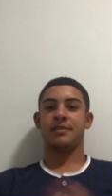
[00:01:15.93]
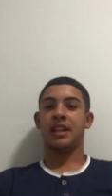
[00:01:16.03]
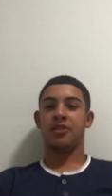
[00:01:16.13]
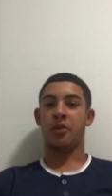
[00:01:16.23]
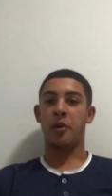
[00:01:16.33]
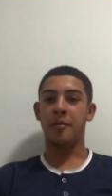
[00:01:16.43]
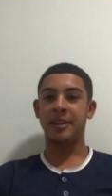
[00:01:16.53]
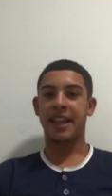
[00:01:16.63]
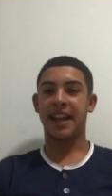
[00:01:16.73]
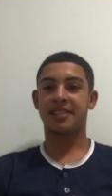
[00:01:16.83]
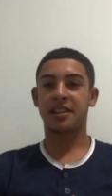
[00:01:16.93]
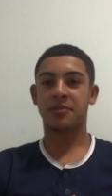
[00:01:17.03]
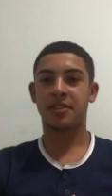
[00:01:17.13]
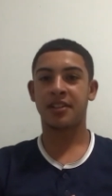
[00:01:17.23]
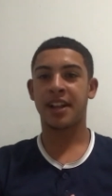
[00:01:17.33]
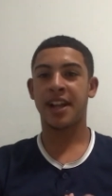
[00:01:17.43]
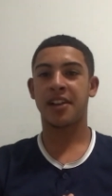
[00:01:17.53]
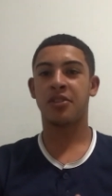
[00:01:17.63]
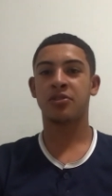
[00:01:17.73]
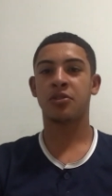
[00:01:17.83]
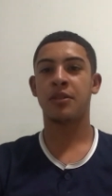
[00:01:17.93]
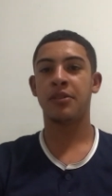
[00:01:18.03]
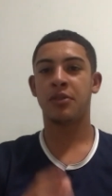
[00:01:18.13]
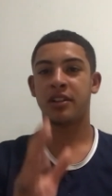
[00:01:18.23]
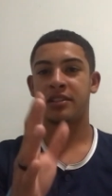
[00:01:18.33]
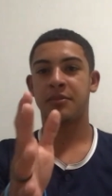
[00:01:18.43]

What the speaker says: The moment that I stop talking, it goes away. Watch.